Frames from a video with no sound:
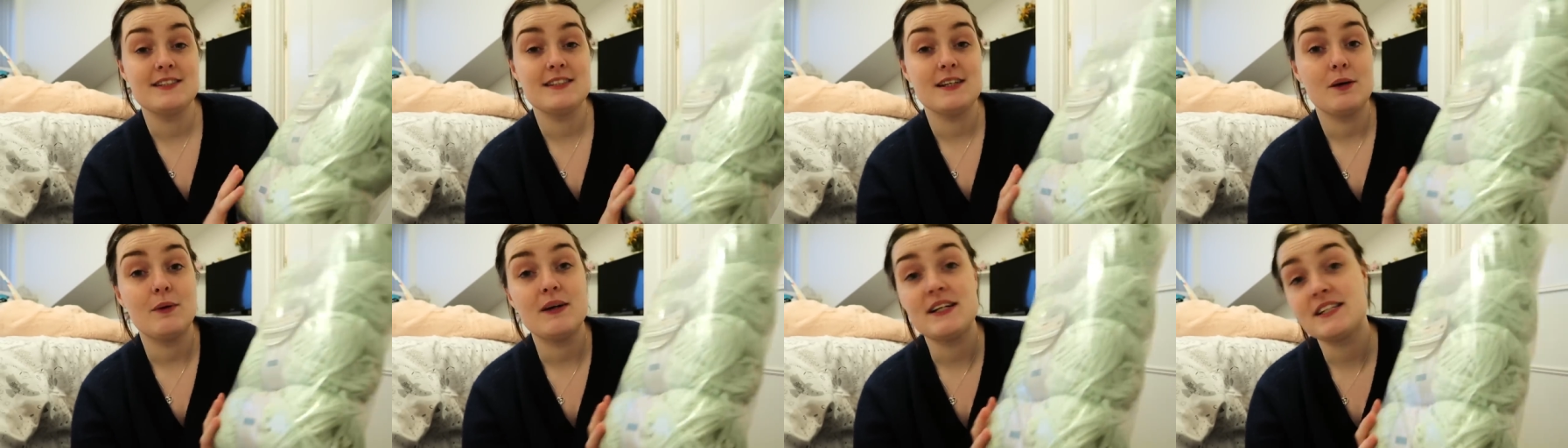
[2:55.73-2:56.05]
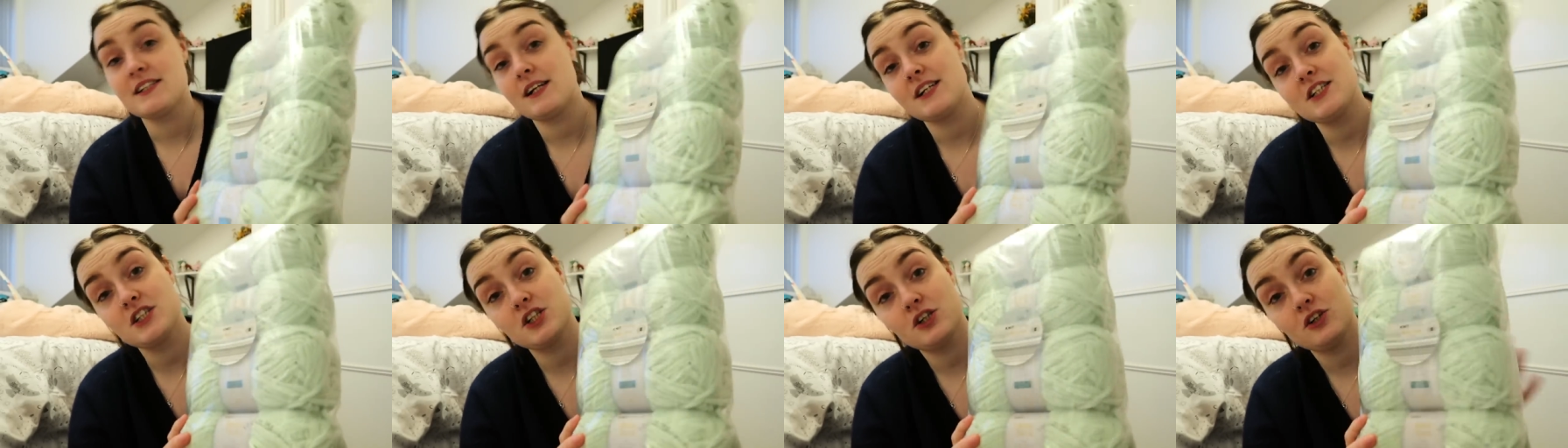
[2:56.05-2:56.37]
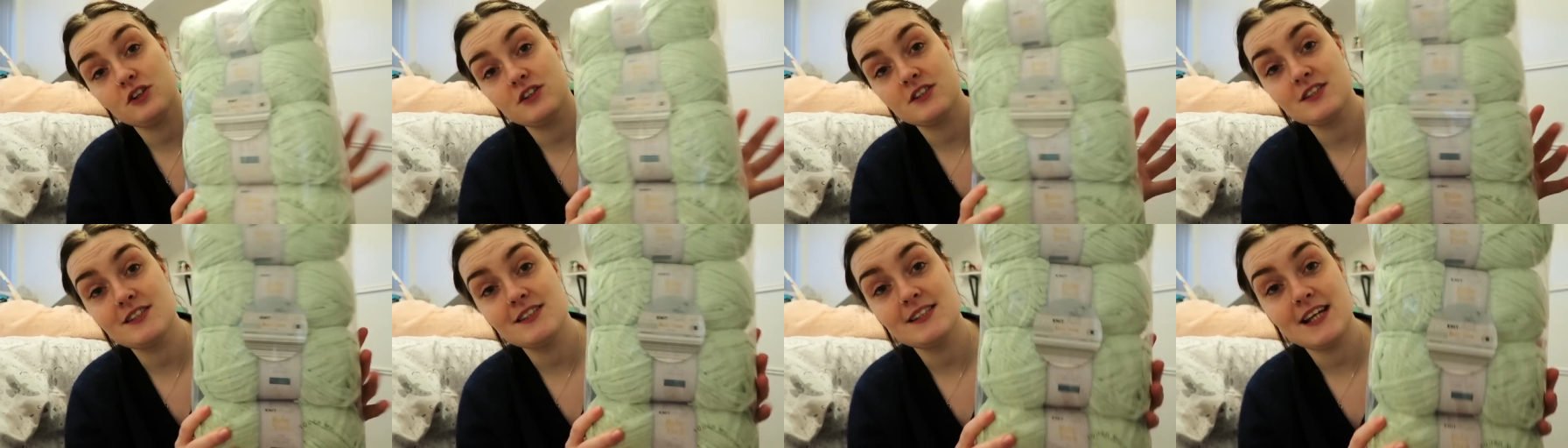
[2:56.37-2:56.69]
well it's actually
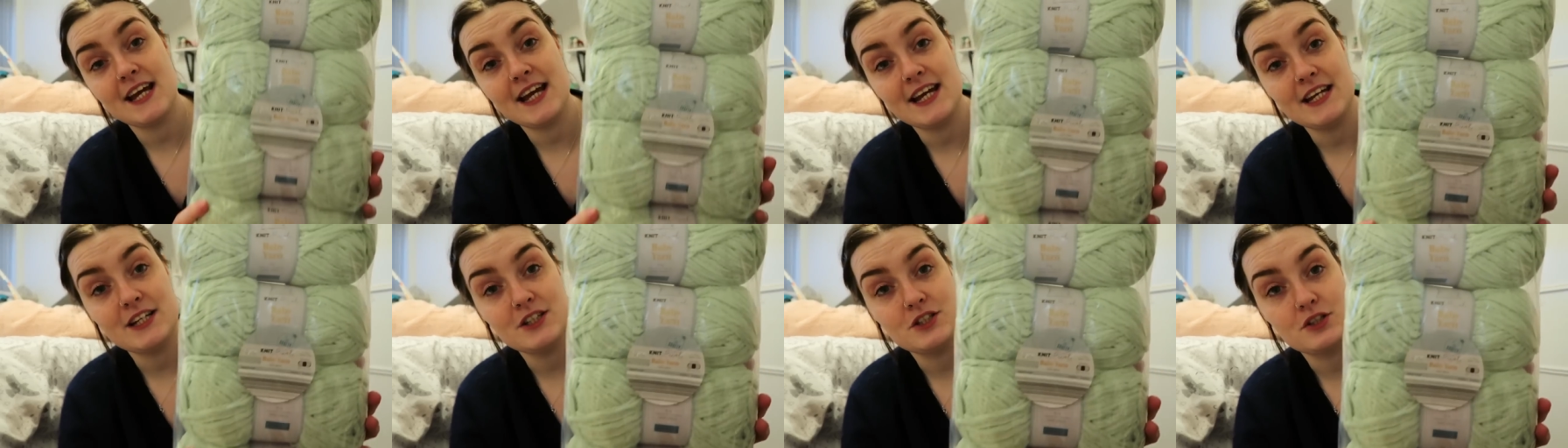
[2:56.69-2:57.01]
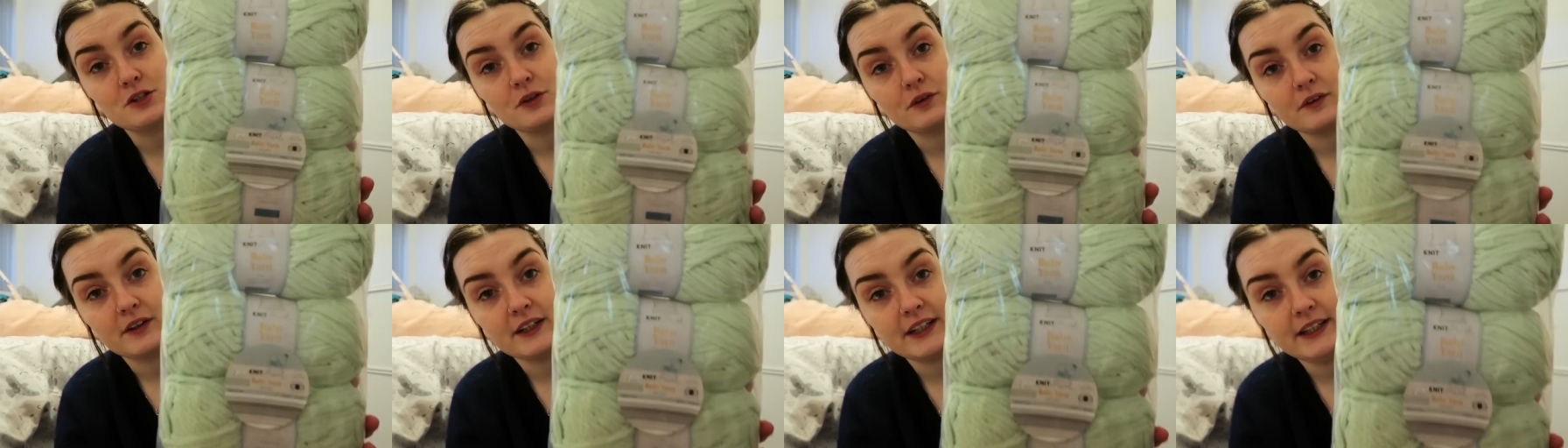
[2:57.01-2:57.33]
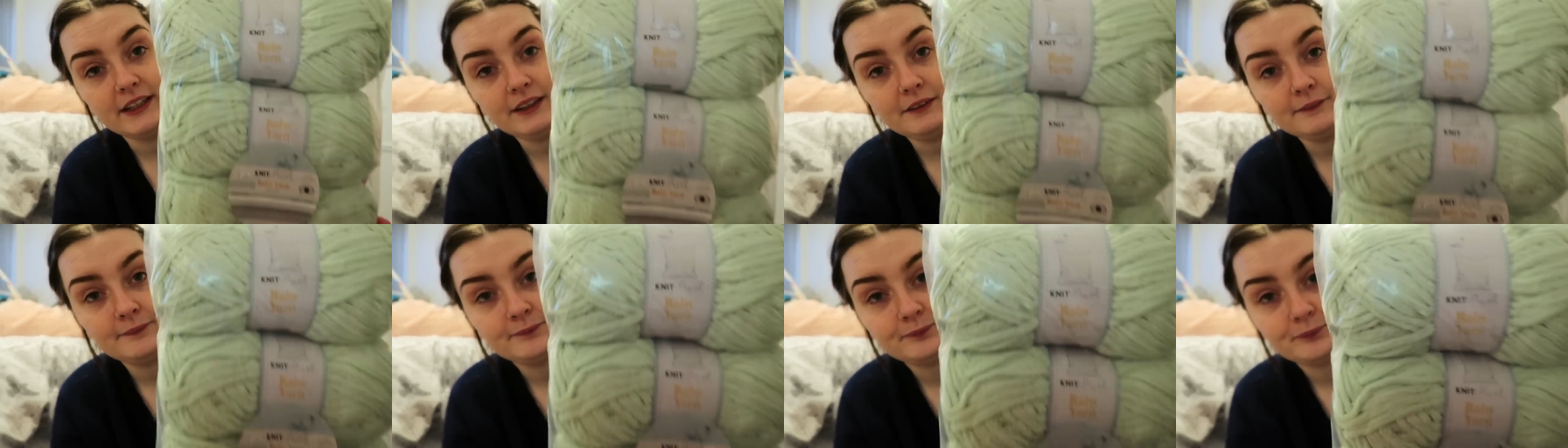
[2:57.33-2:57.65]
called sage
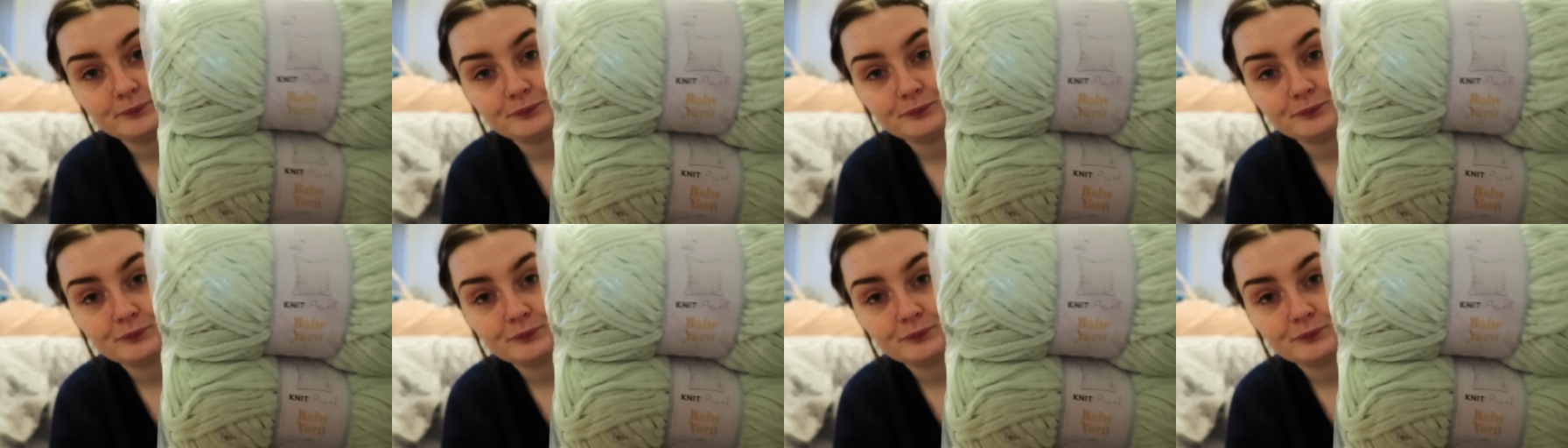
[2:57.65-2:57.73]
green.